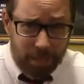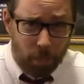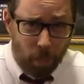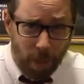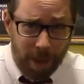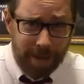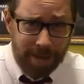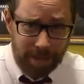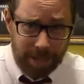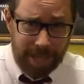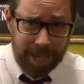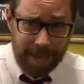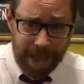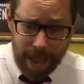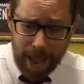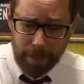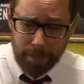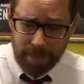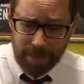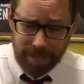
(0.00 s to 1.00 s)
what can
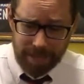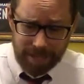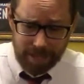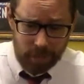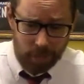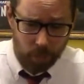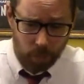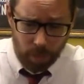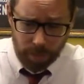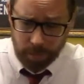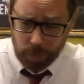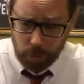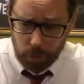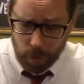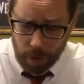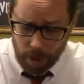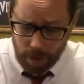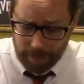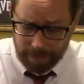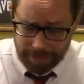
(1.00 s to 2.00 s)
happen is once
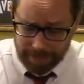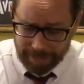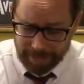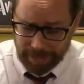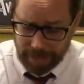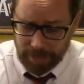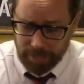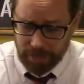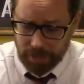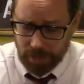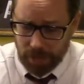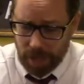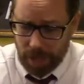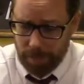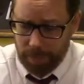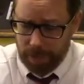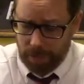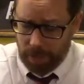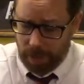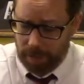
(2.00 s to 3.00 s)
you all get 7
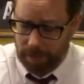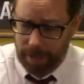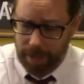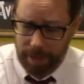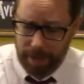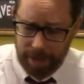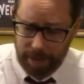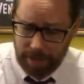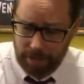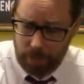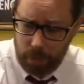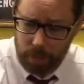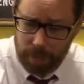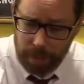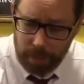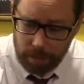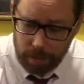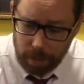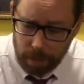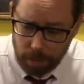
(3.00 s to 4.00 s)
zombies on there, and if you
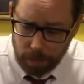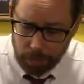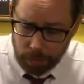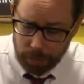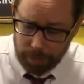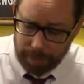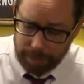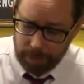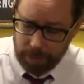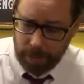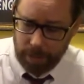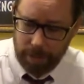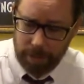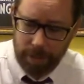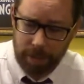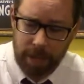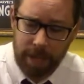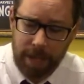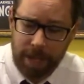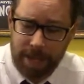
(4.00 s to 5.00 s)
get close to each
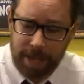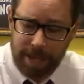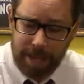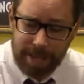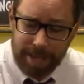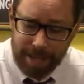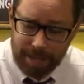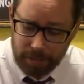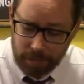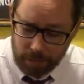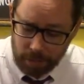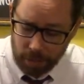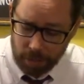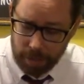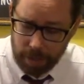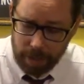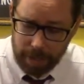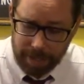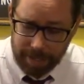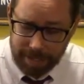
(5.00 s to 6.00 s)
other, is you're
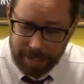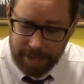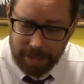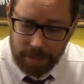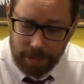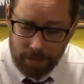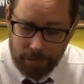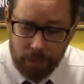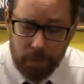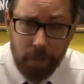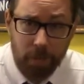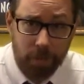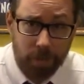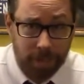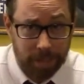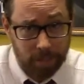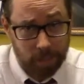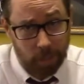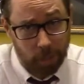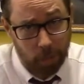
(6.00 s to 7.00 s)
gonna get confused
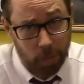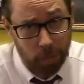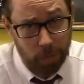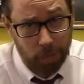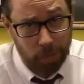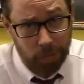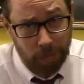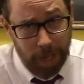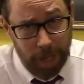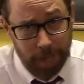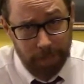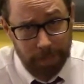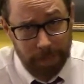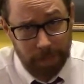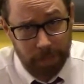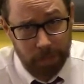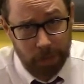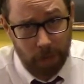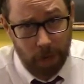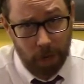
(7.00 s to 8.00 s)
as to whose
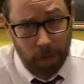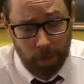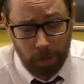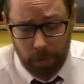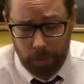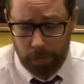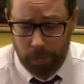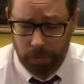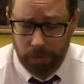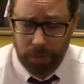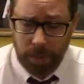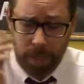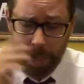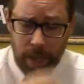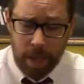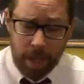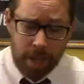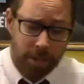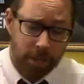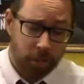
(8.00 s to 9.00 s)
zombies are whose.
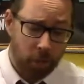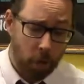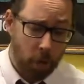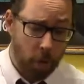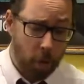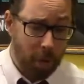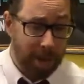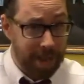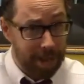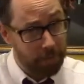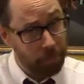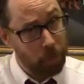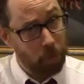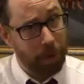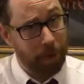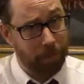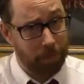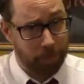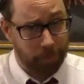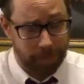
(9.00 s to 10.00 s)
So if you
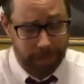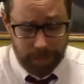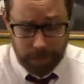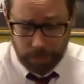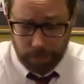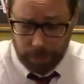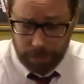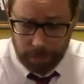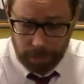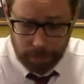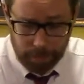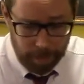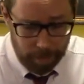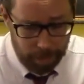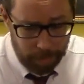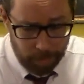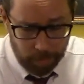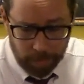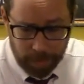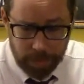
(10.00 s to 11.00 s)
have a 3D printer,
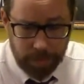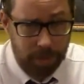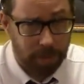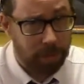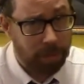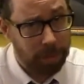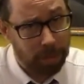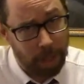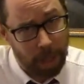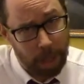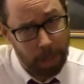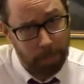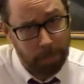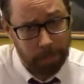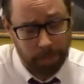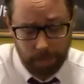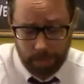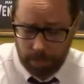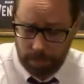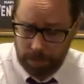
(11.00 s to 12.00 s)
maybe print up
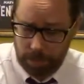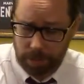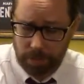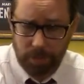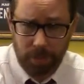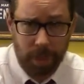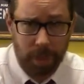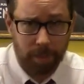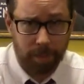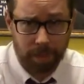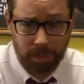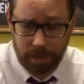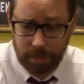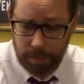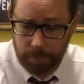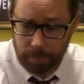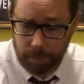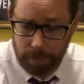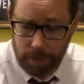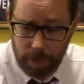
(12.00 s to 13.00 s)
some zombies in
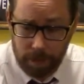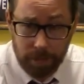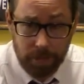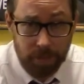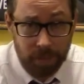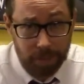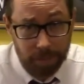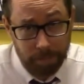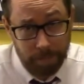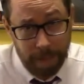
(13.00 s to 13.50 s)
different colors that